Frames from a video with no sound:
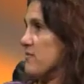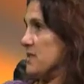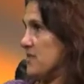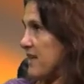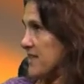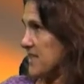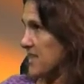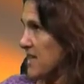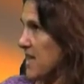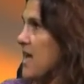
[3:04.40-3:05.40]
government
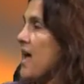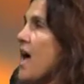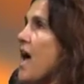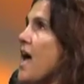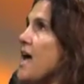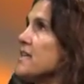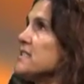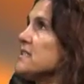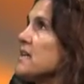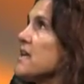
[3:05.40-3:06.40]
funding.
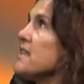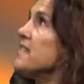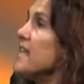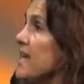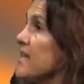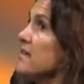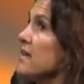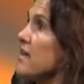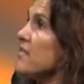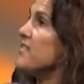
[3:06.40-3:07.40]
And
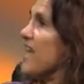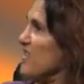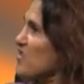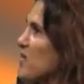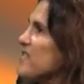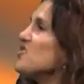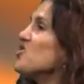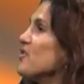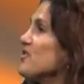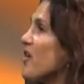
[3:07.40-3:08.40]
then that's when
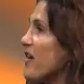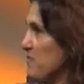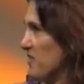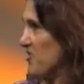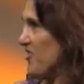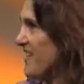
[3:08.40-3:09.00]
the Children's Hospital